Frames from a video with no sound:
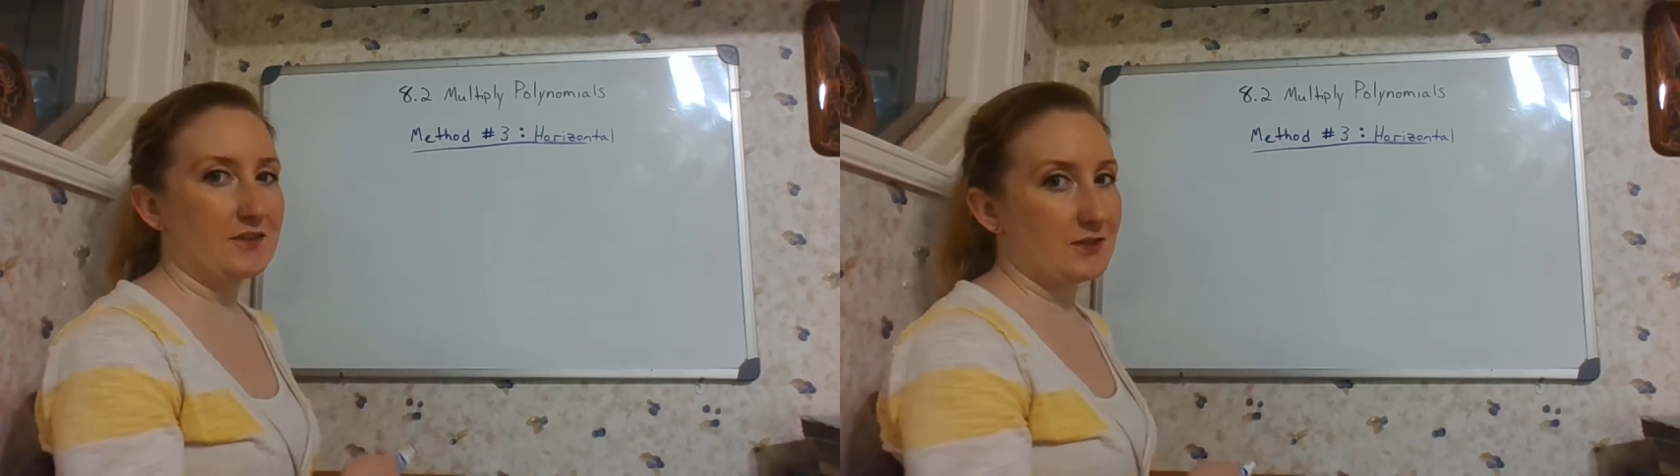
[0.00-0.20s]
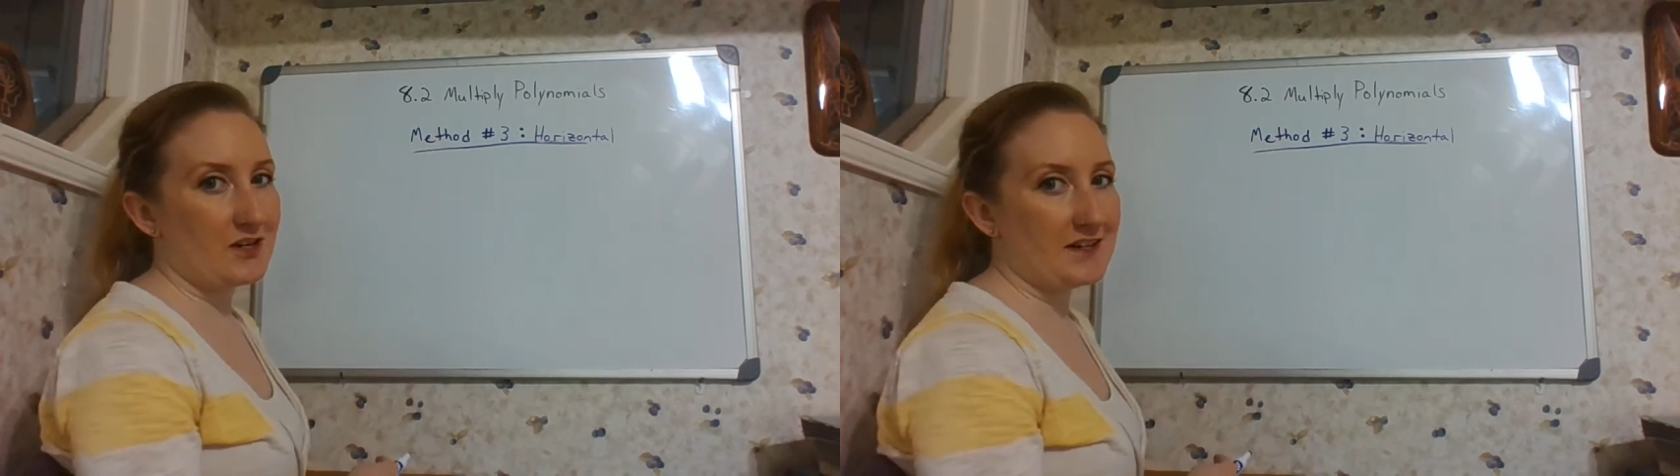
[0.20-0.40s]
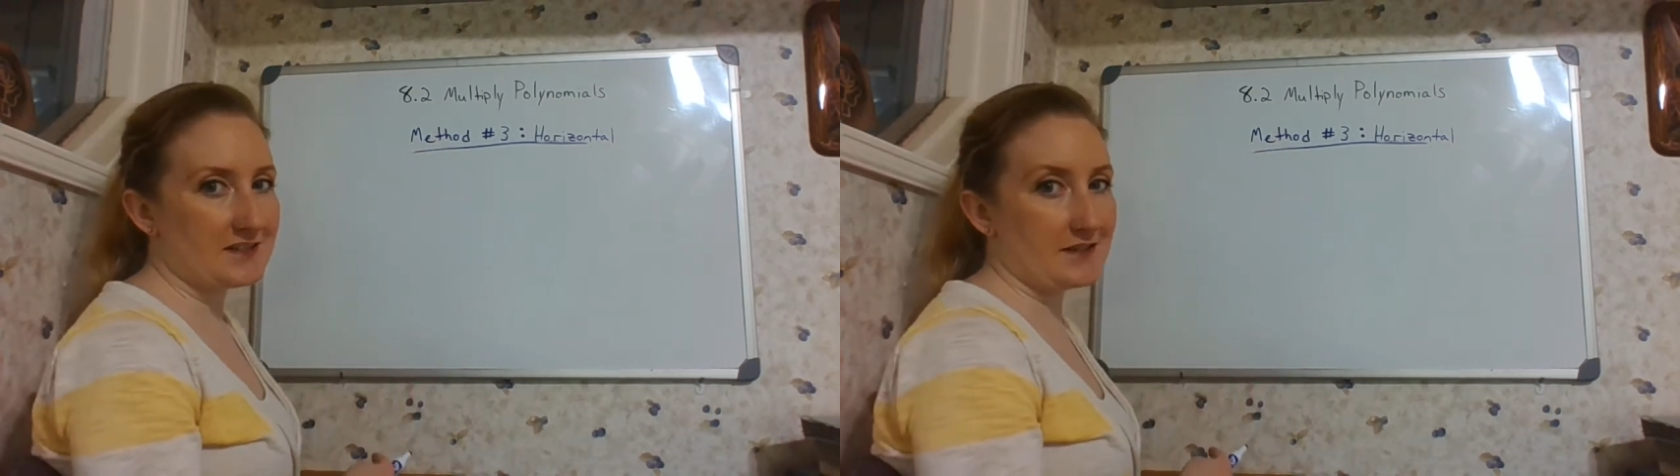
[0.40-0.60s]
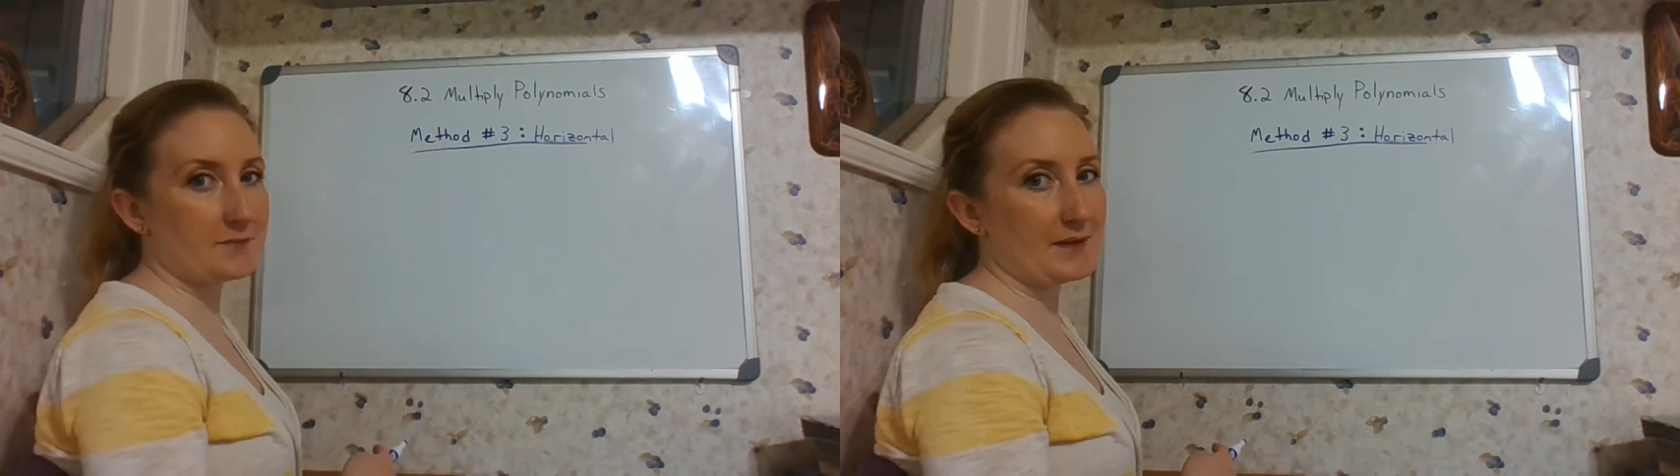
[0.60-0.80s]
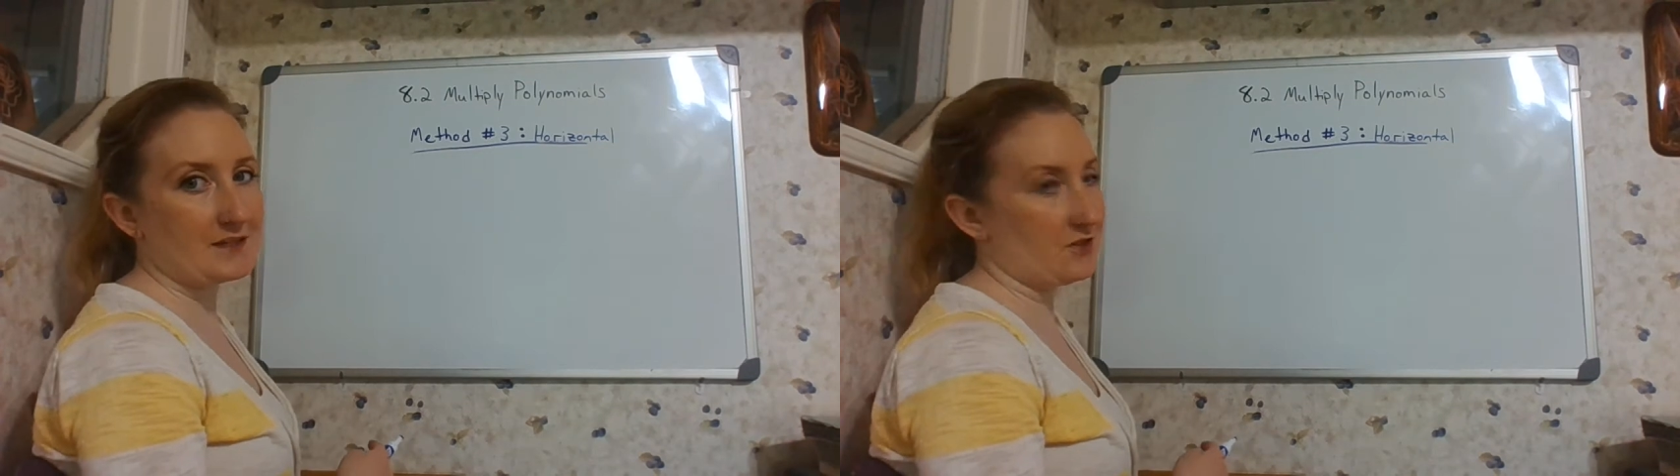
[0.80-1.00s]
you're trying to save
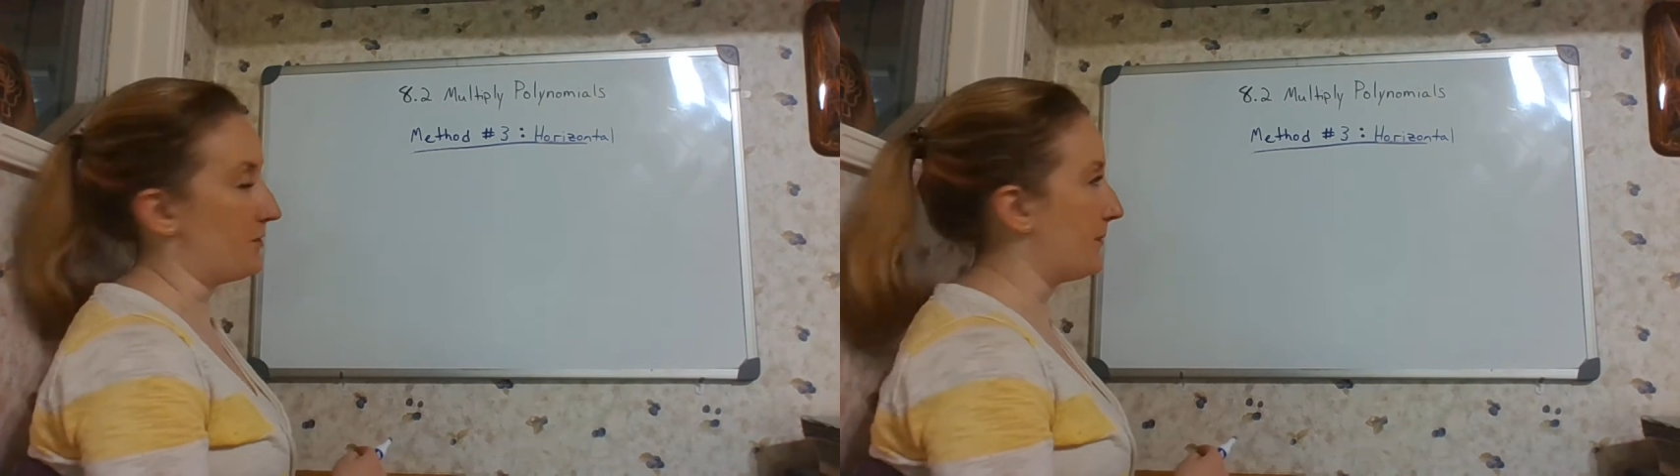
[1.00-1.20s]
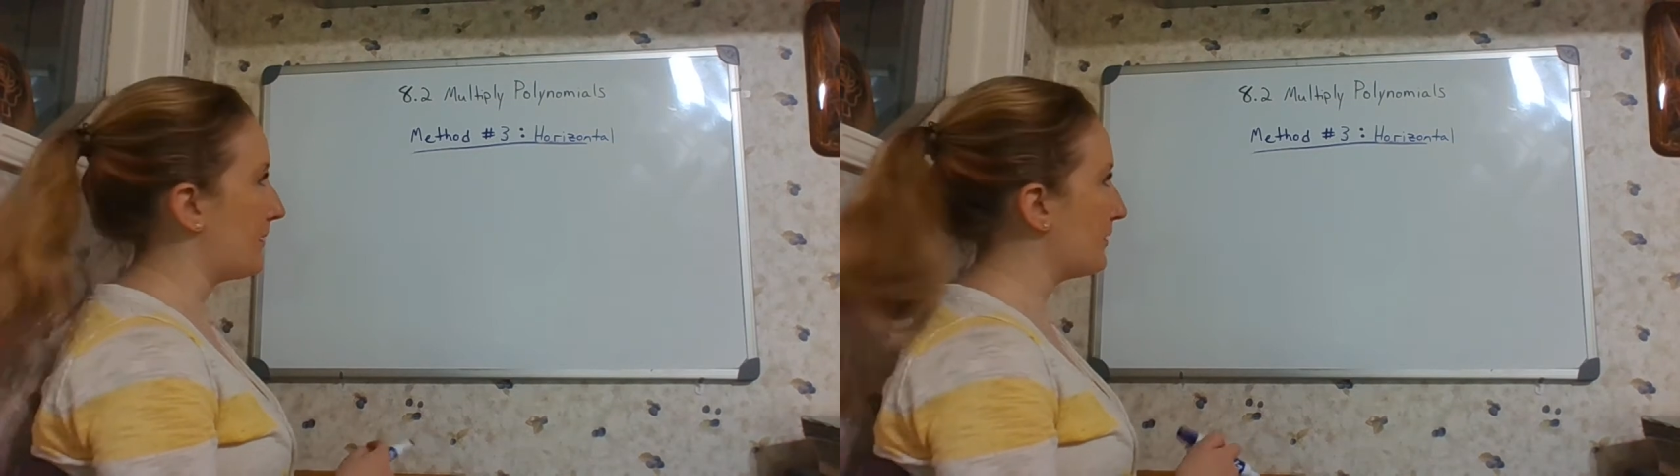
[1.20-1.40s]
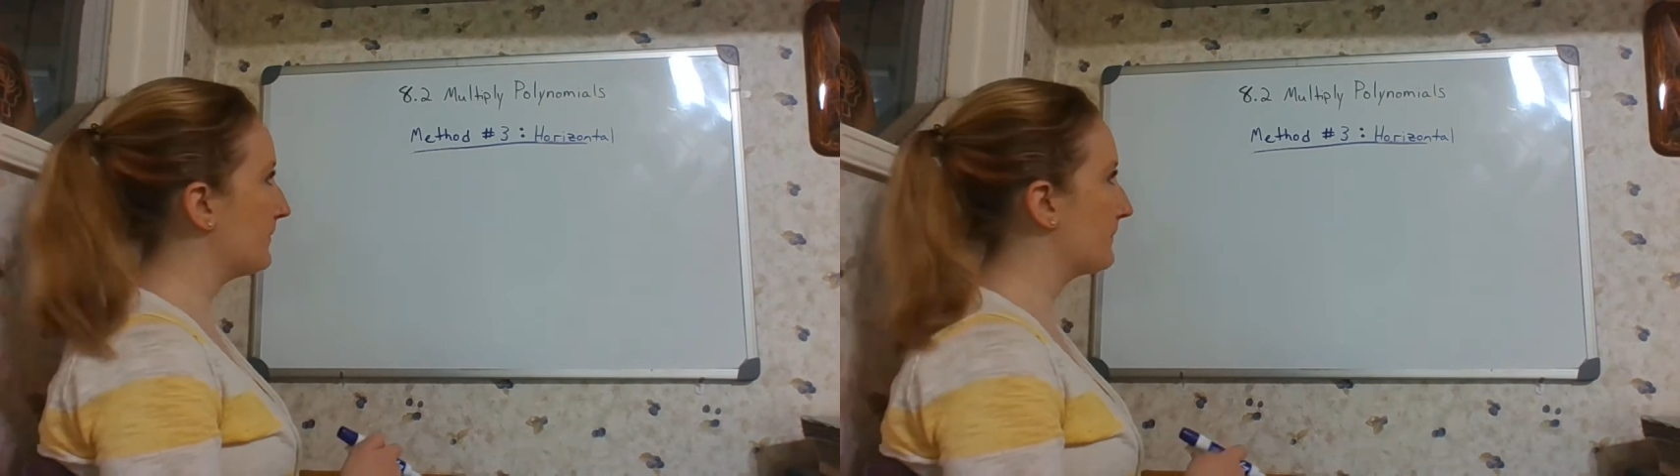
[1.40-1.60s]
space on your paper.